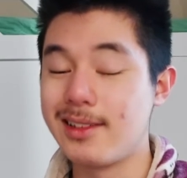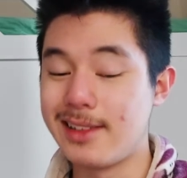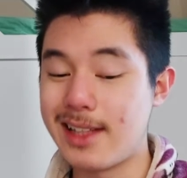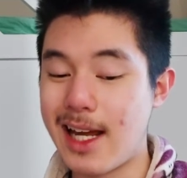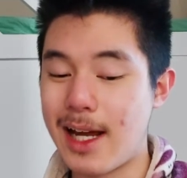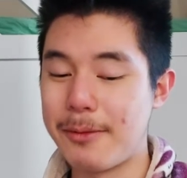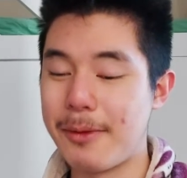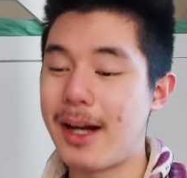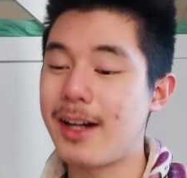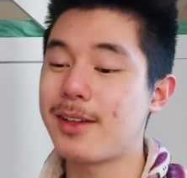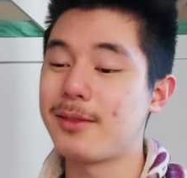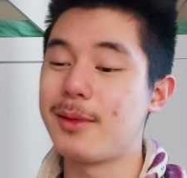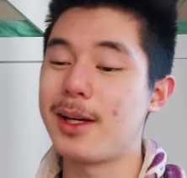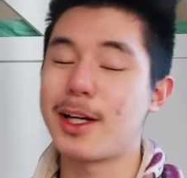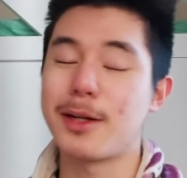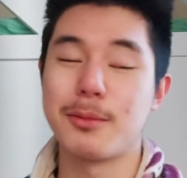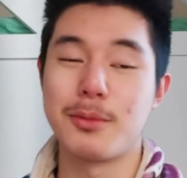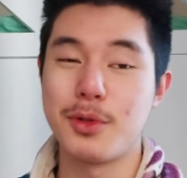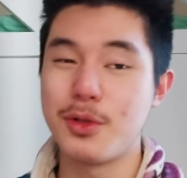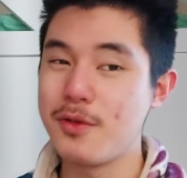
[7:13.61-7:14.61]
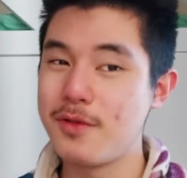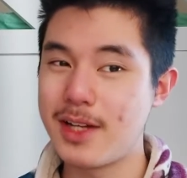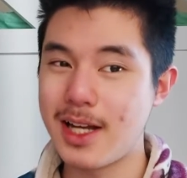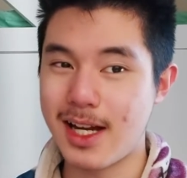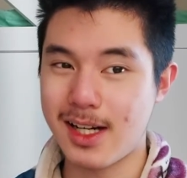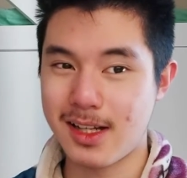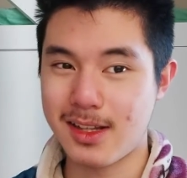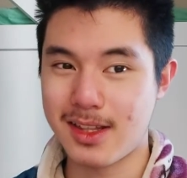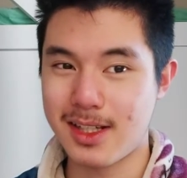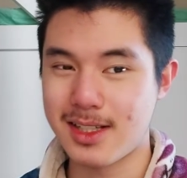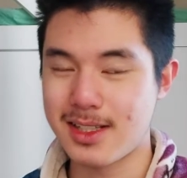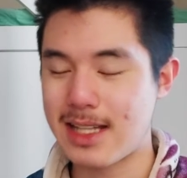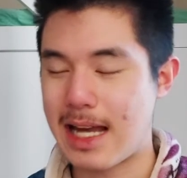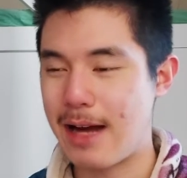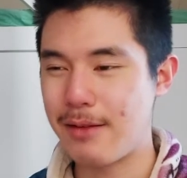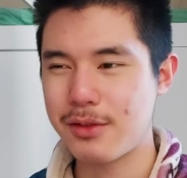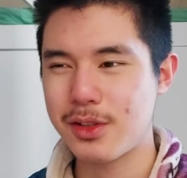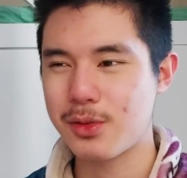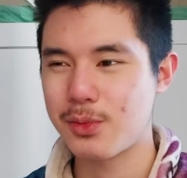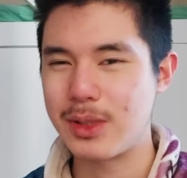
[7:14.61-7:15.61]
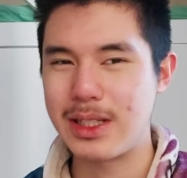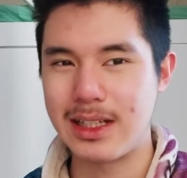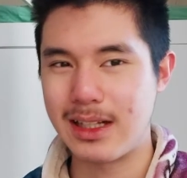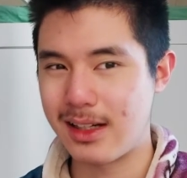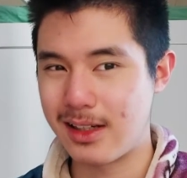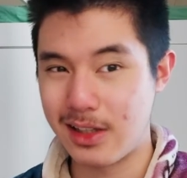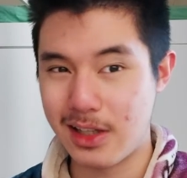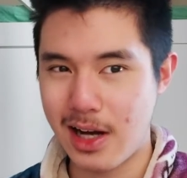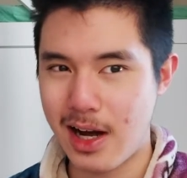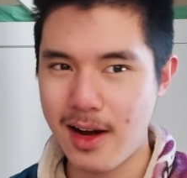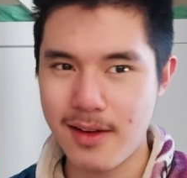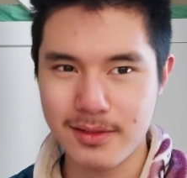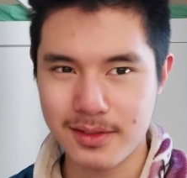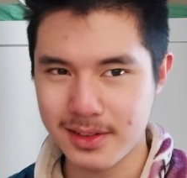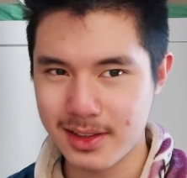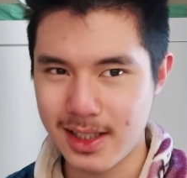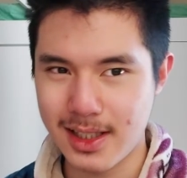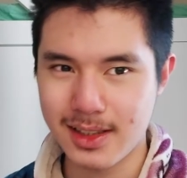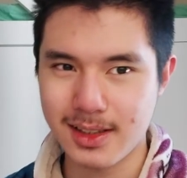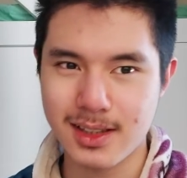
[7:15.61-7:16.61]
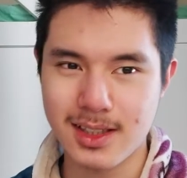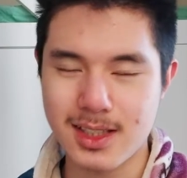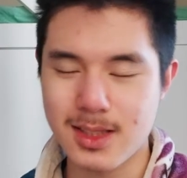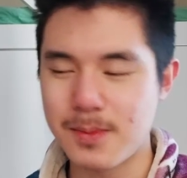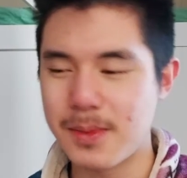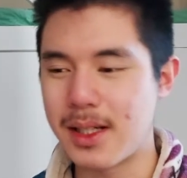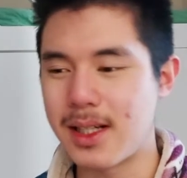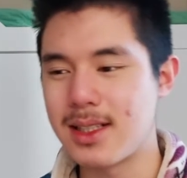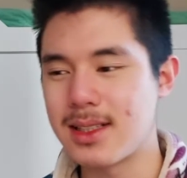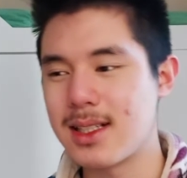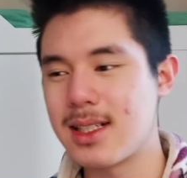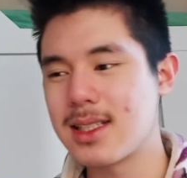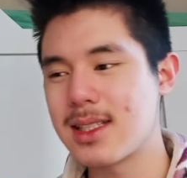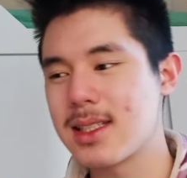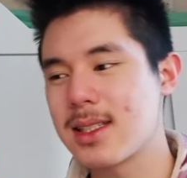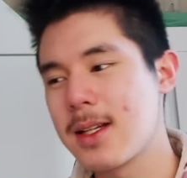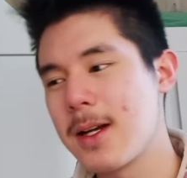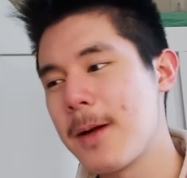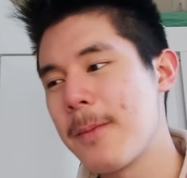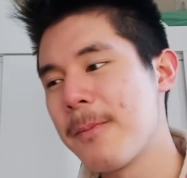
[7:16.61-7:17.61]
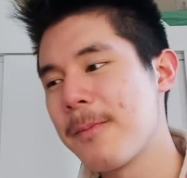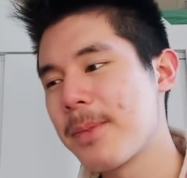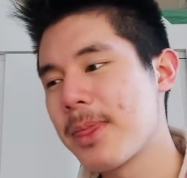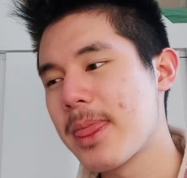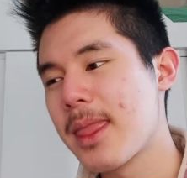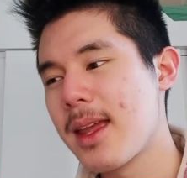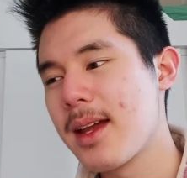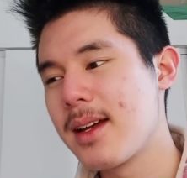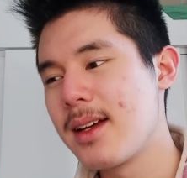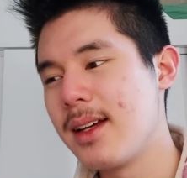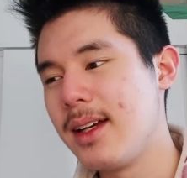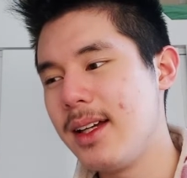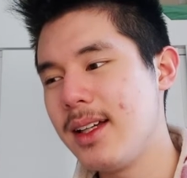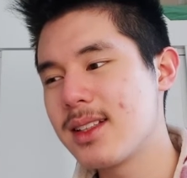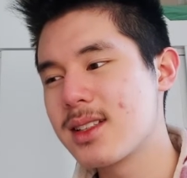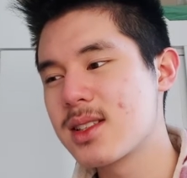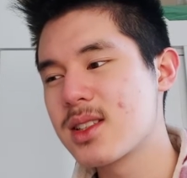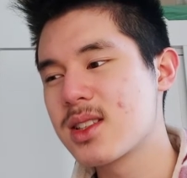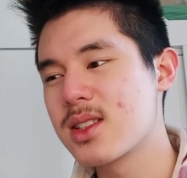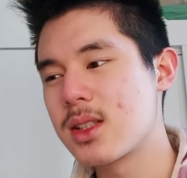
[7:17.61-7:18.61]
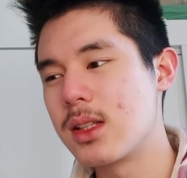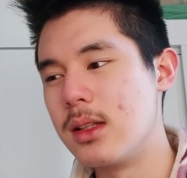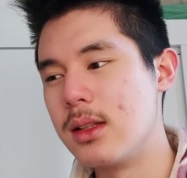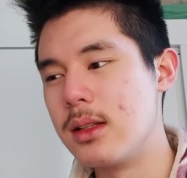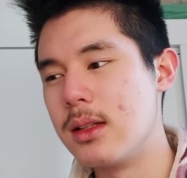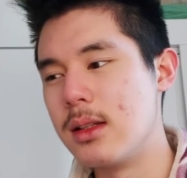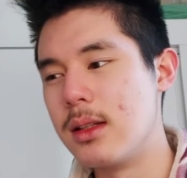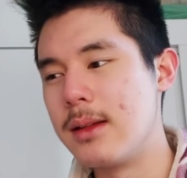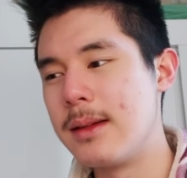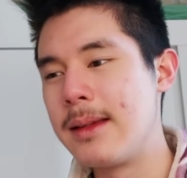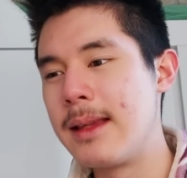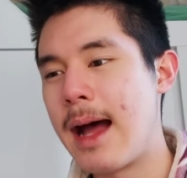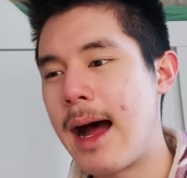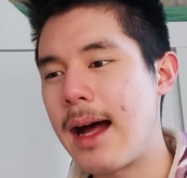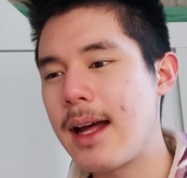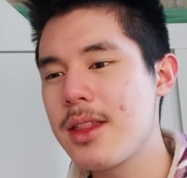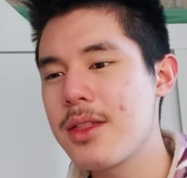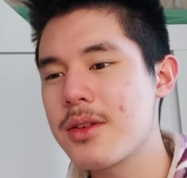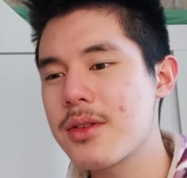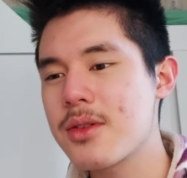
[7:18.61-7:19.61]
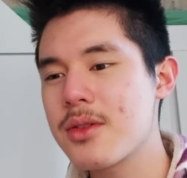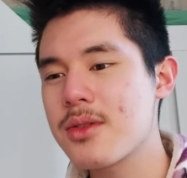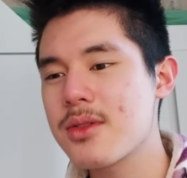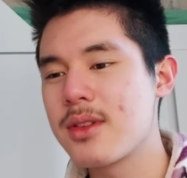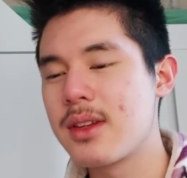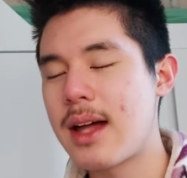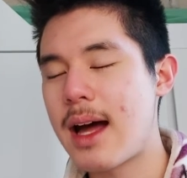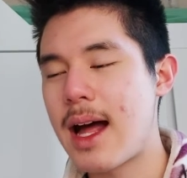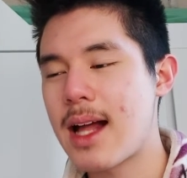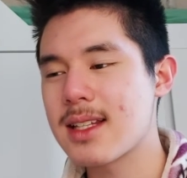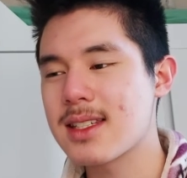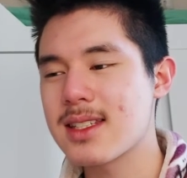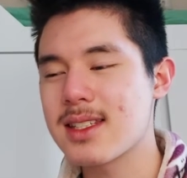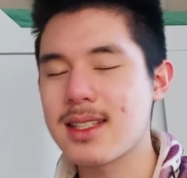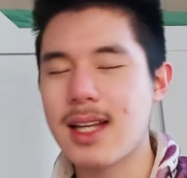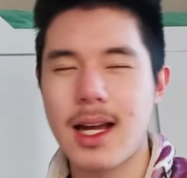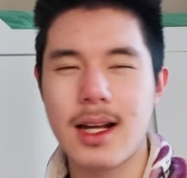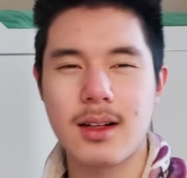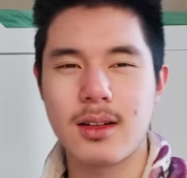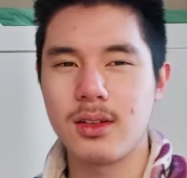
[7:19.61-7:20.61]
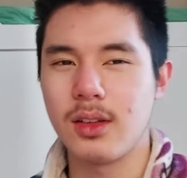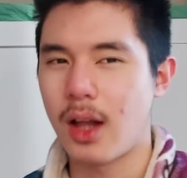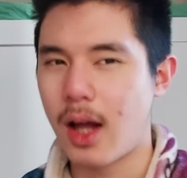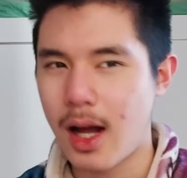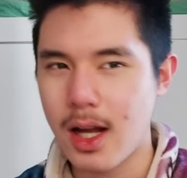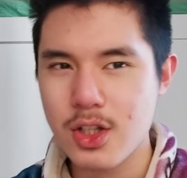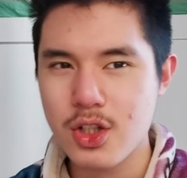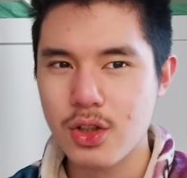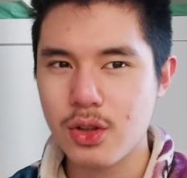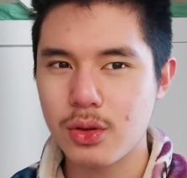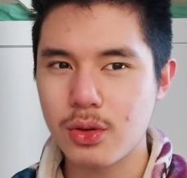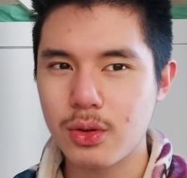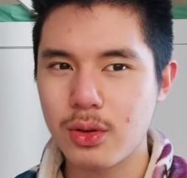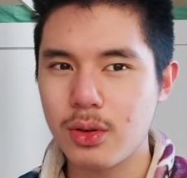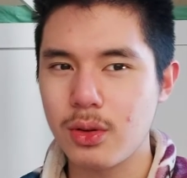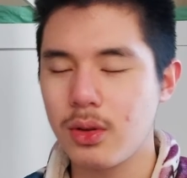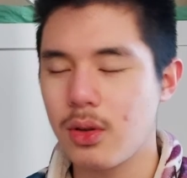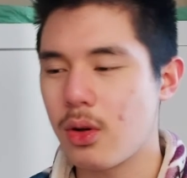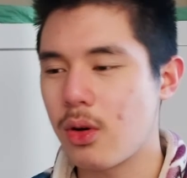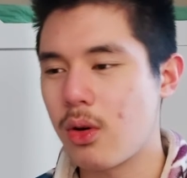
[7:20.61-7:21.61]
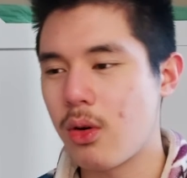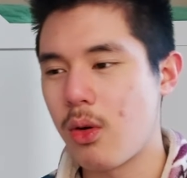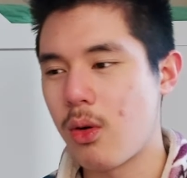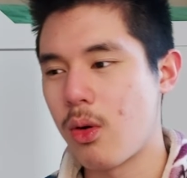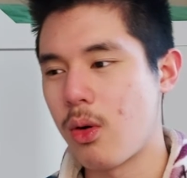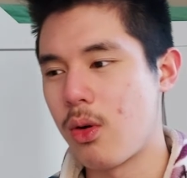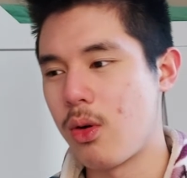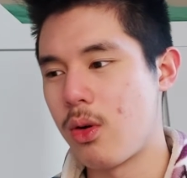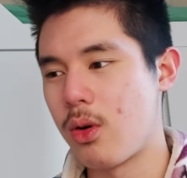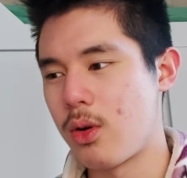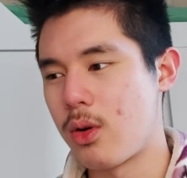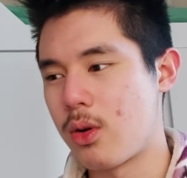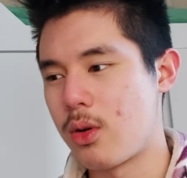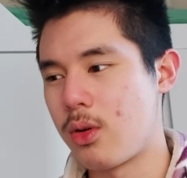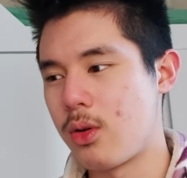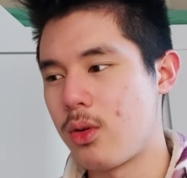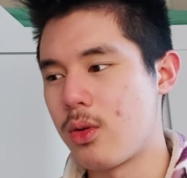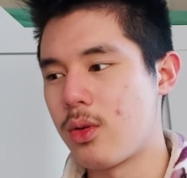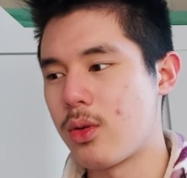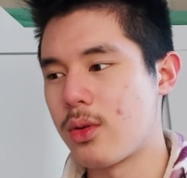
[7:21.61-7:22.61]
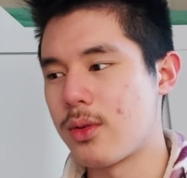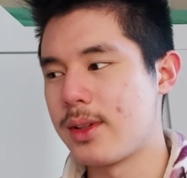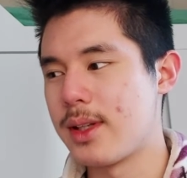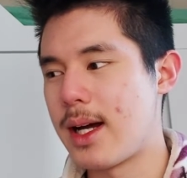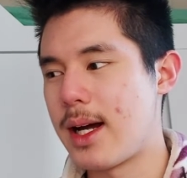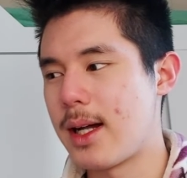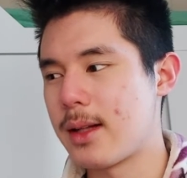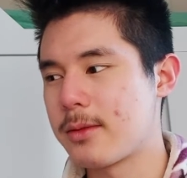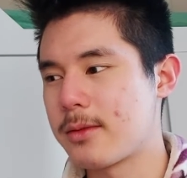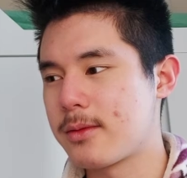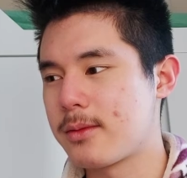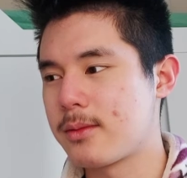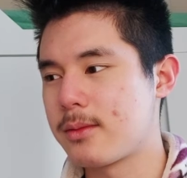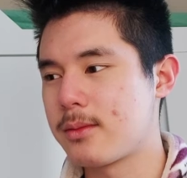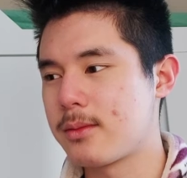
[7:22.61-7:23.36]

damn, I could make a movie out of this after reading a novel like this, because it's neither that psychological or that